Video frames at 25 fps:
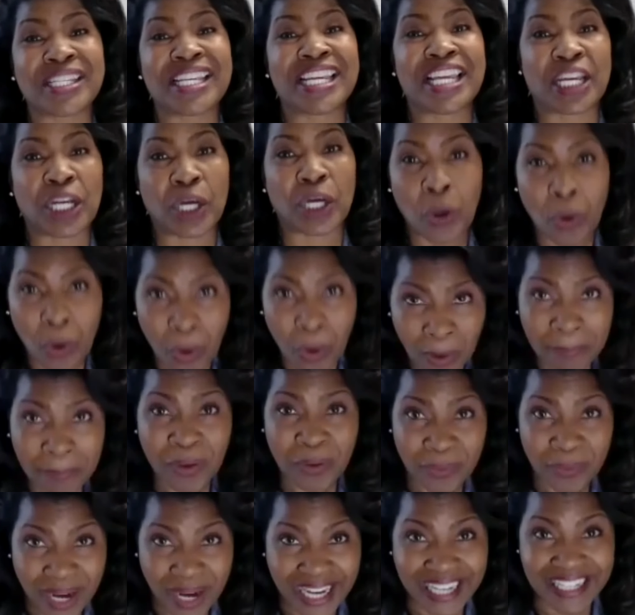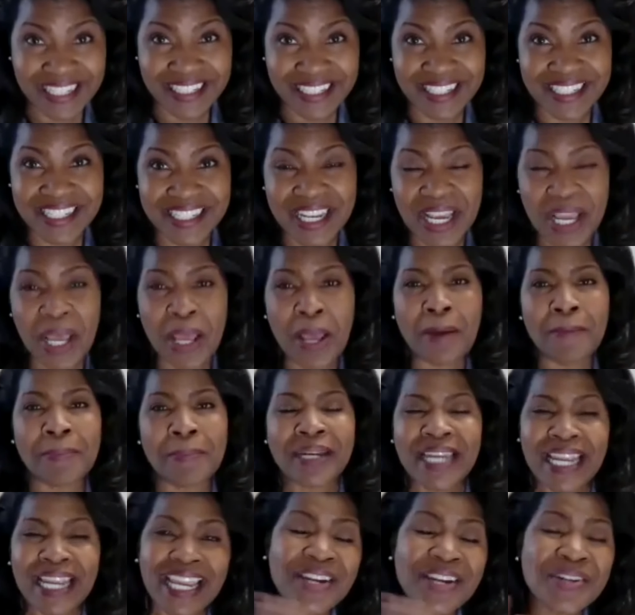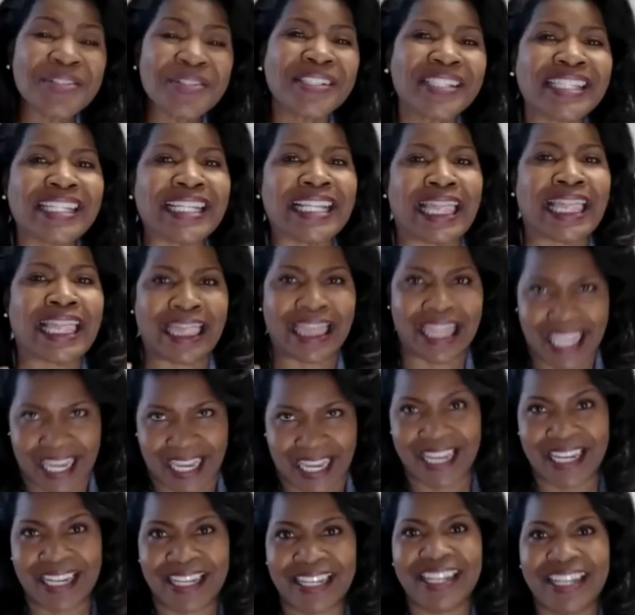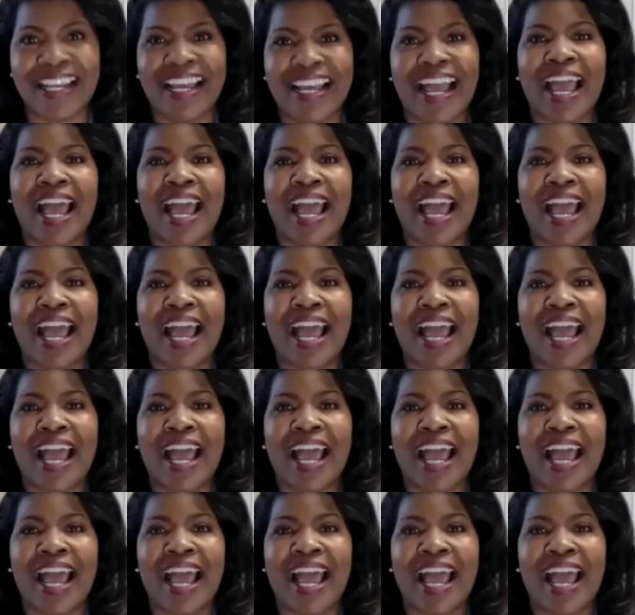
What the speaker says: Si incorporated. But here's the thing.